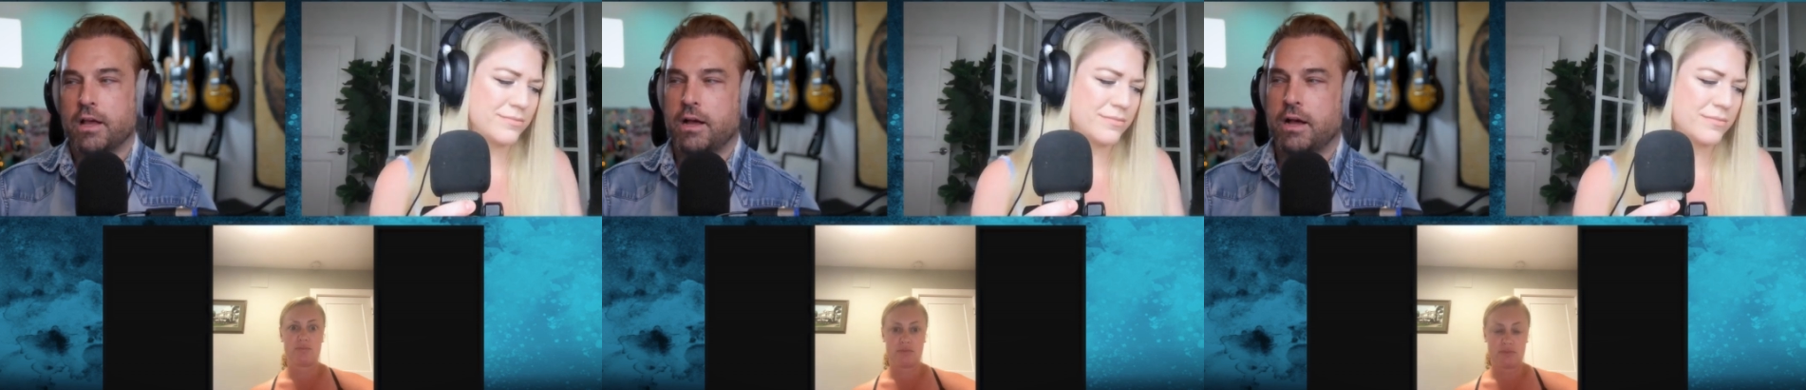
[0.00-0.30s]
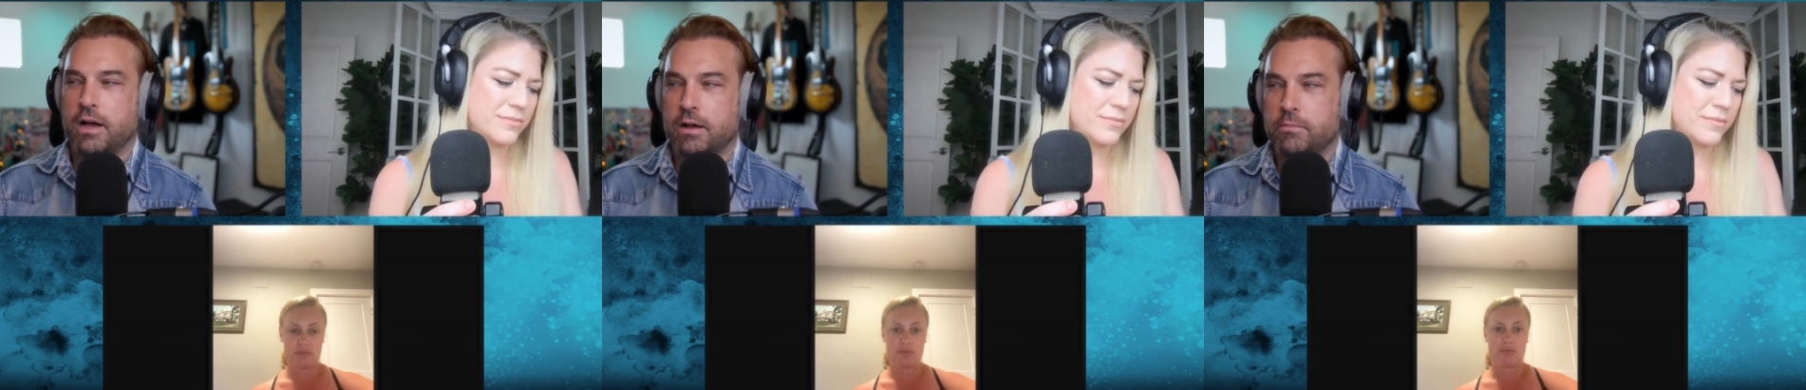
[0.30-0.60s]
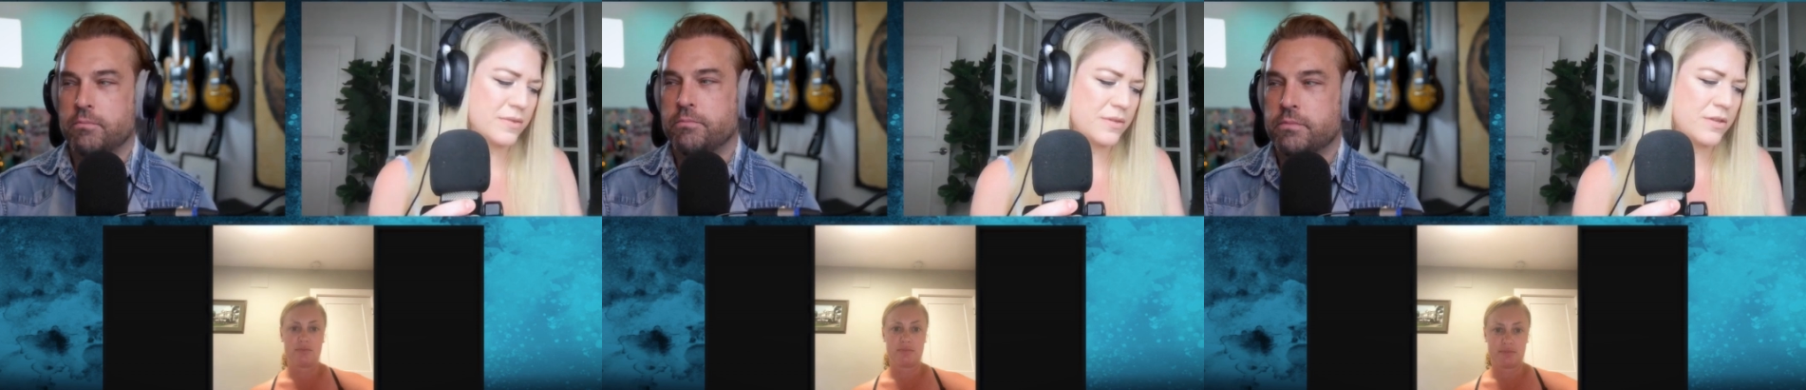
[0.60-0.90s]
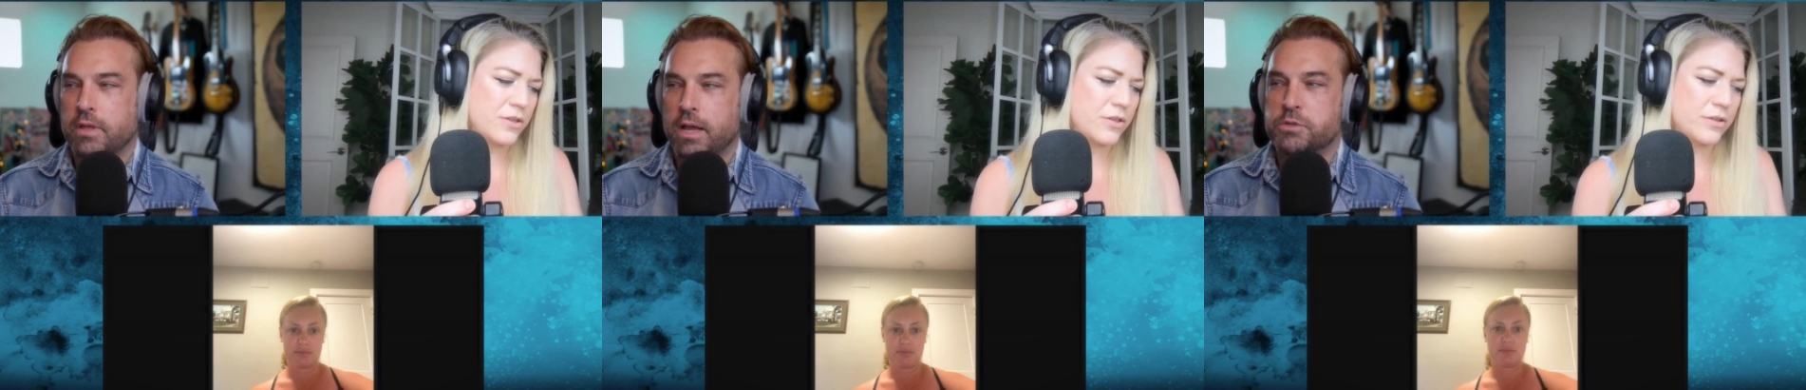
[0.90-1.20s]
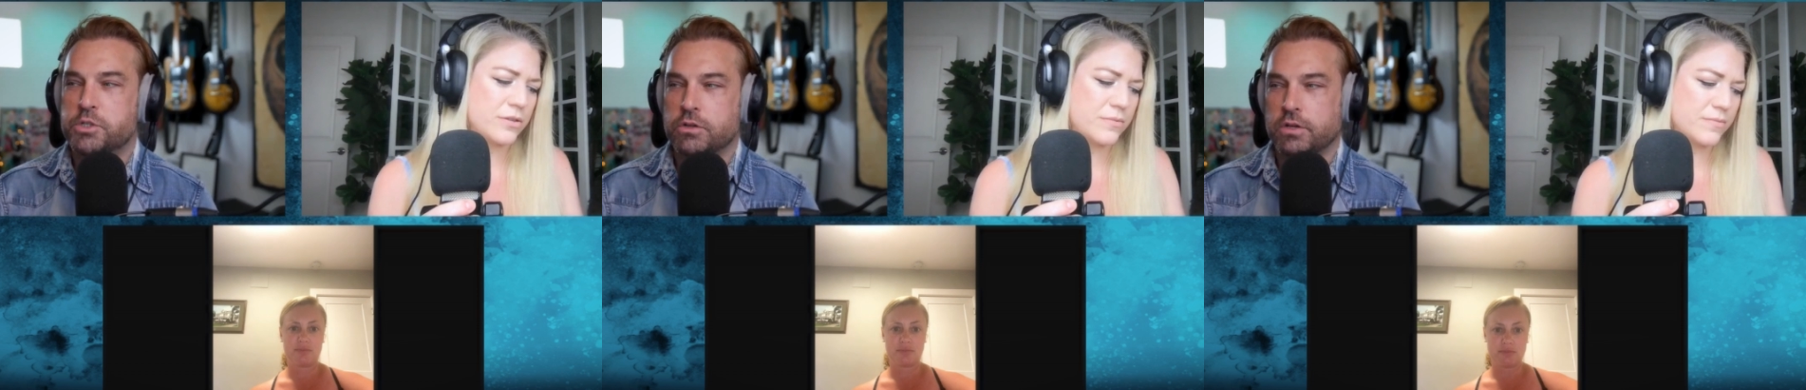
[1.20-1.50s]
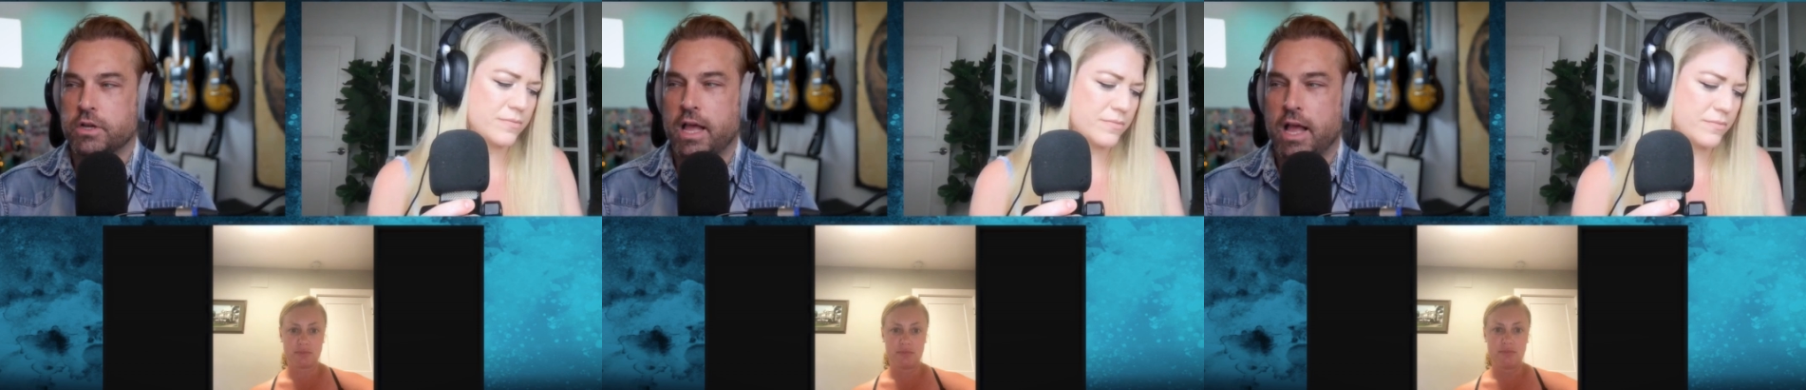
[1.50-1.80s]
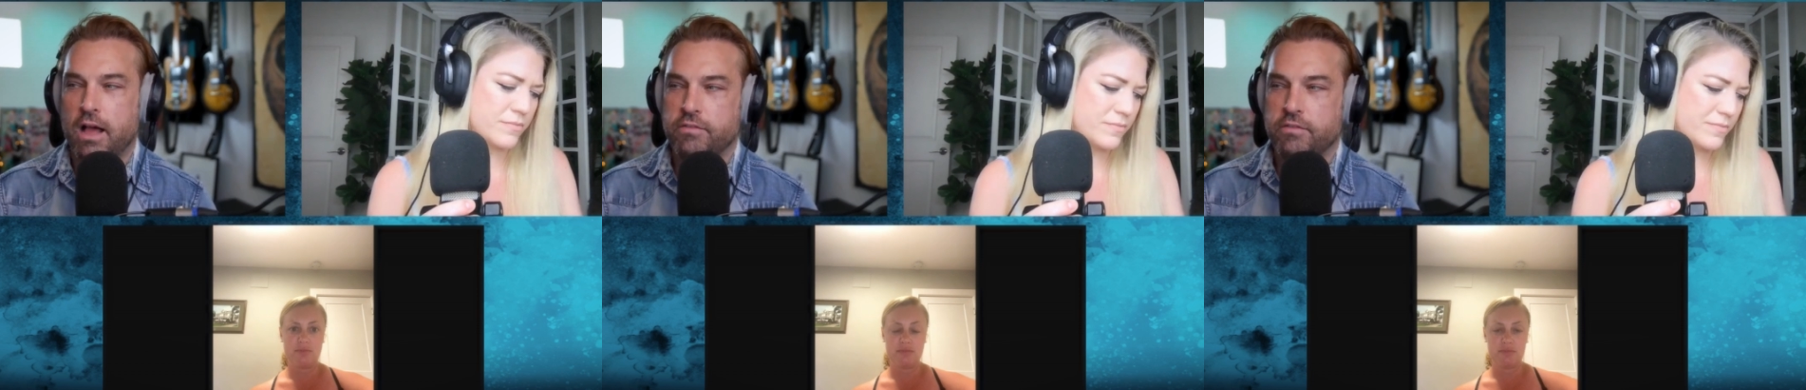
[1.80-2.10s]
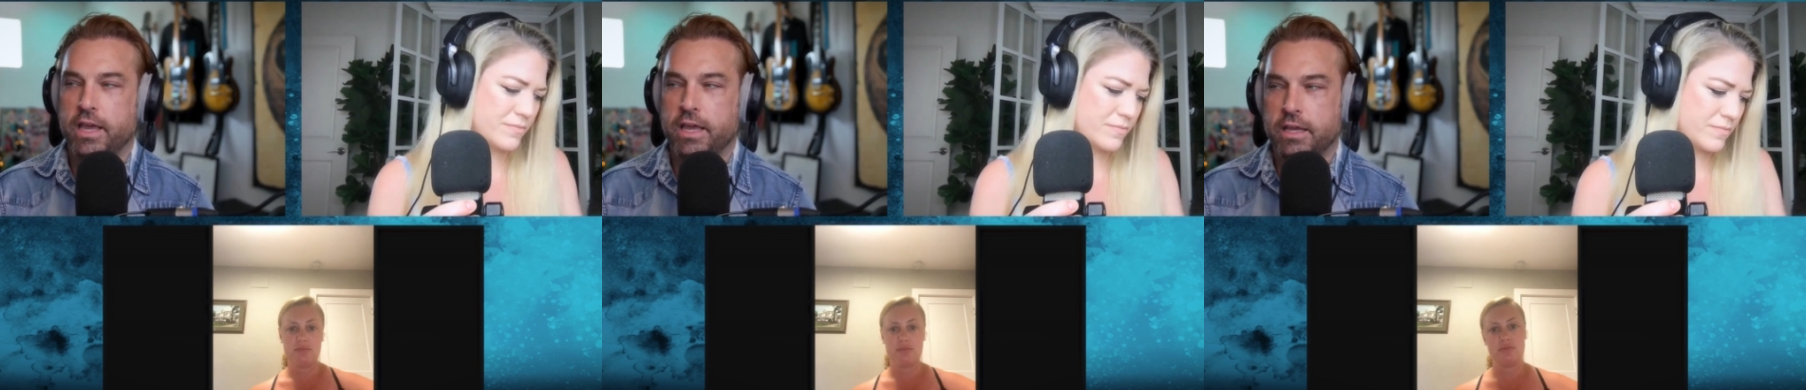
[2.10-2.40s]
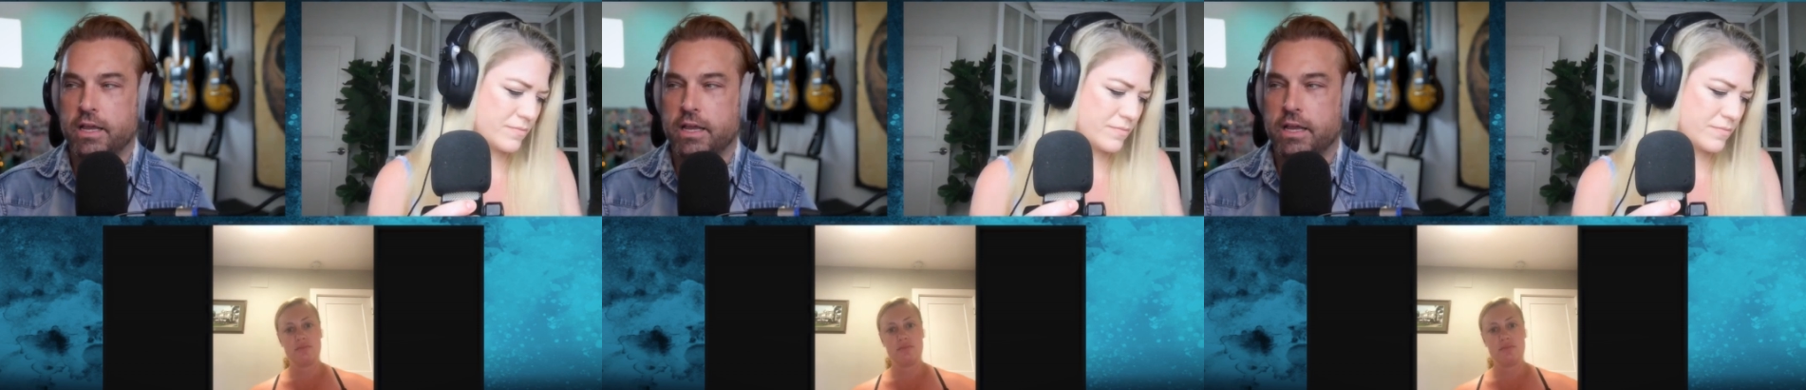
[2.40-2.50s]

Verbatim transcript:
Speaker 1: um, I'm sure they're going to have a,